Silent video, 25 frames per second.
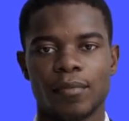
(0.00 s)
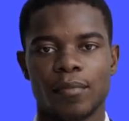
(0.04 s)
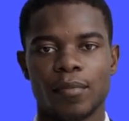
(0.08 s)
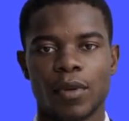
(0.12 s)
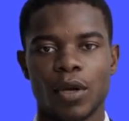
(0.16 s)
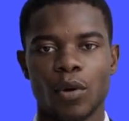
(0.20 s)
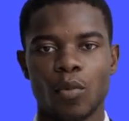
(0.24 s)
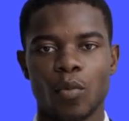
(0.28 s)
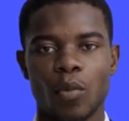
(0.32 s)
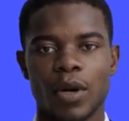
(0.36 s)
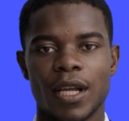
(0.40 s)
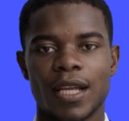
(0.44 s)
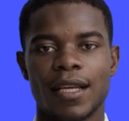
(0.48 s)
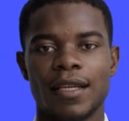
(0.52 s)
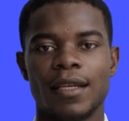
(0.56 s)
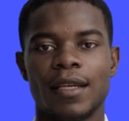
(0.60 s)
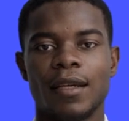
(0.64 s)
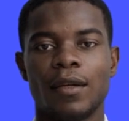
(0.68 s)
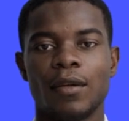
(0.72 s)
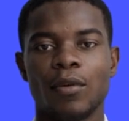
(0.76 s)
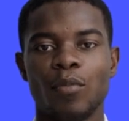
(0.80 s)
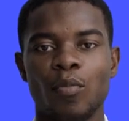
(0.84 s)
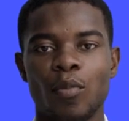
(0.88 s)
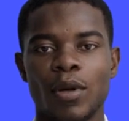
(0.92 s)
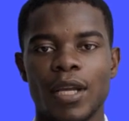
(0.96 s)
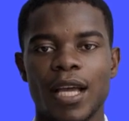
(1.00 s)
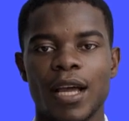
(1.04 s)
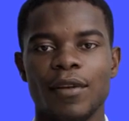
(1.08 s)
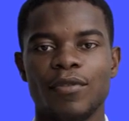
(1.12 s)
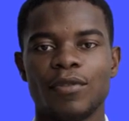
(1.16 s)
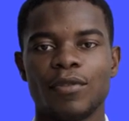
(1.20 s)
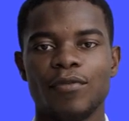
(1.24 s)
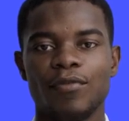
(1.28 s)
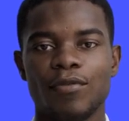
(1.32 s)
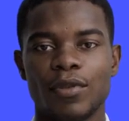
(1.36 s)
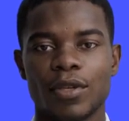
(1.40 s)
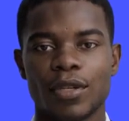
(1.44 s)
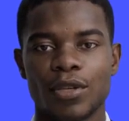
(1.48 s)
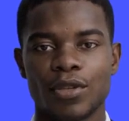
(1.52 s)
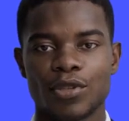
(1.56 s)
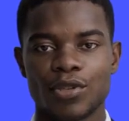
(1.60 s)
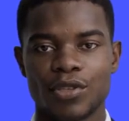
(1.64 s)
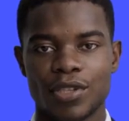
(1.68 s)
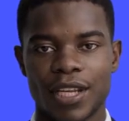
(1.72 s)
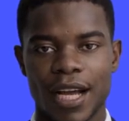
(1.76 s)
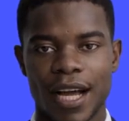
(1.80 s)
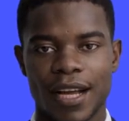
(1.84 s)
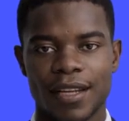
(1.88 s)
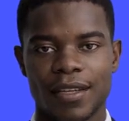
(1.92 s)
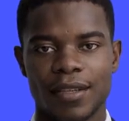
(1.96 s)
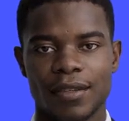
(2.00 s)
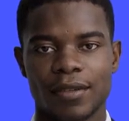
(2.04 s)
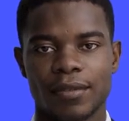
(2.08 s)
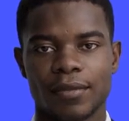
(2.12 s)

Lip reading: But wait, we haven't finished yet.